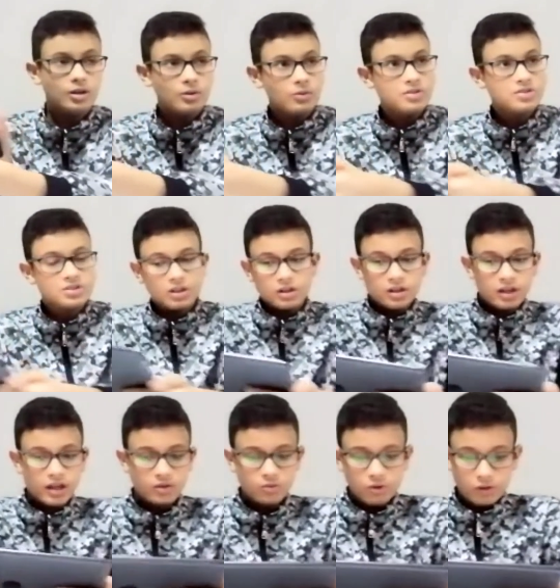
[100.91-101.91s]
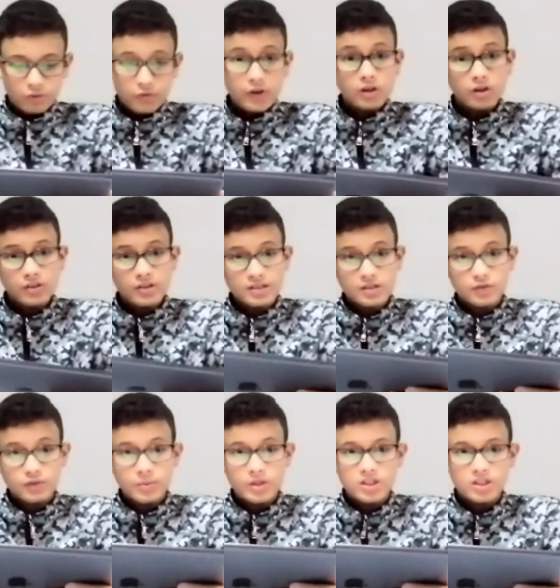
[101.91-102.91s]
We start and we'll fill all this
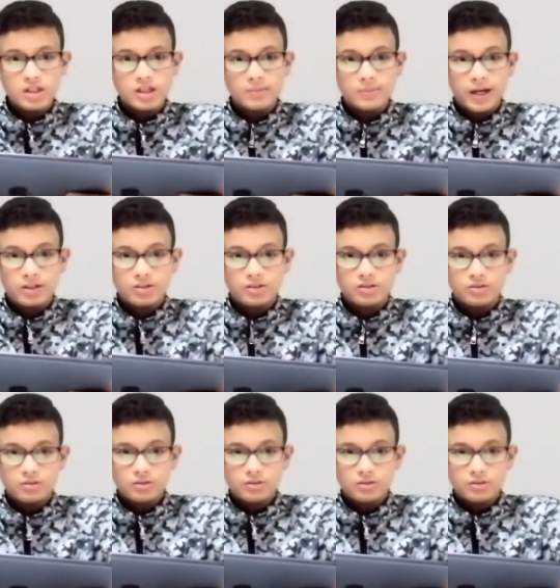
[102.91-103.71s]
information and get back to you.